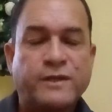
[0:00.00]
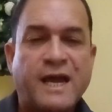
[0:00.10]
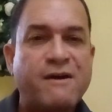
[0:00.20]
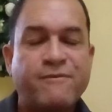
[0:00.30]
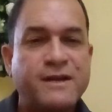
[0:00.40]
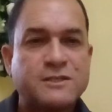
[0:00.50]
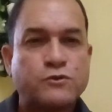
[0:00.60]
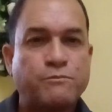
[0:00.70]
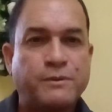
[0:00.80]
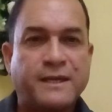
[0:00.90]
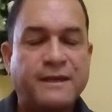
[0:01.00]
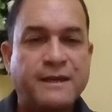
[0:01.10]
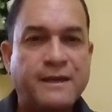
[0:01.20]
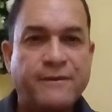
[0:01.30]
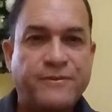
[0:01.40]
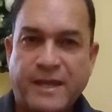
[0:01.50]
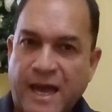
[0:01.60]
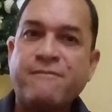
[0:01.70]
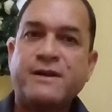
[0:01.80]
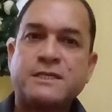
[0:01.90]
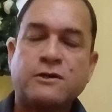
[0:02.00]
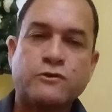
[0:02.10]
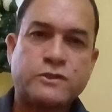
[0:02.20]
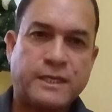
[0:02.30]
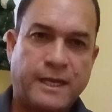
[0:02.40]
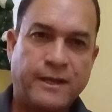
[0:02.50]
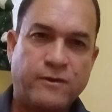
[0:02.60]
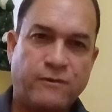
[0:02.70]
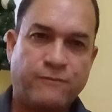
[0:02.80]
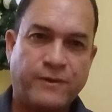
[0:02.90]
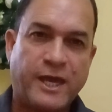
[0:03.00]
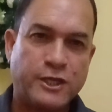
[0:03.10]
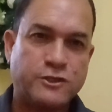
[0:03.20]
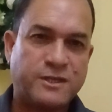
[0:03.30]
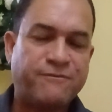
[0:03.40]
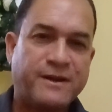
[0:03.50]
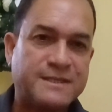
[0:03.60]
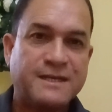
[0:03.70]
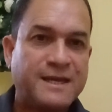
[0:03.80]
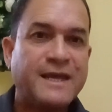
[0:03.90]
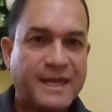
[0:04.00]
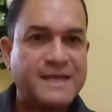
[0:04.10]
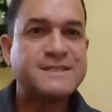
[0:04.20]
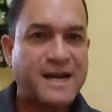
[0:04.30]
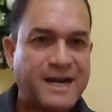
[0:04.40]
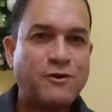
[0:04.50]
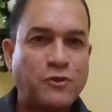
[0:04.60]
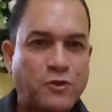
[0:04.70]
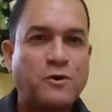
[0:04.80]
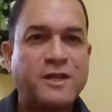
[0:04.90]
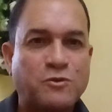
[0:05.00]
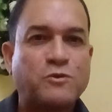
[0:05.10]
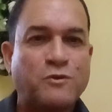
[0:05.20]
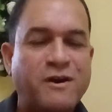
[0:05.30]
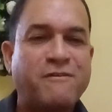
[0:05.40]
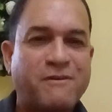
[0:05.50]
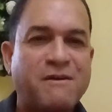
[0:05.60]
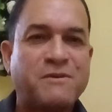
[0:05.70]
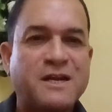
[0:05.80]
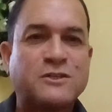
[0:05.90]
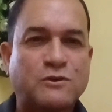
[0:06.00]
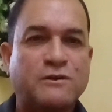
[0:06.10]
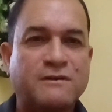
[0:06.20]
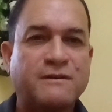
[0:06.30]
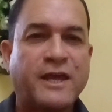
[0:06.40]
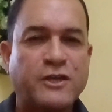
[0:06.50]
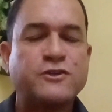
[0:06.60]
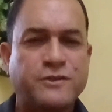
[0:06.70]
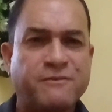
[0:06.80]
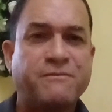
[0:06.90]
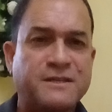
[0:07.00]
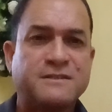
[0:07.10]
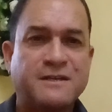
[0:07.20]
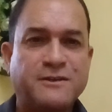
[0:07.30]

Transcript: The average, I would say, of age difference is around 30 to 35 years old age difference.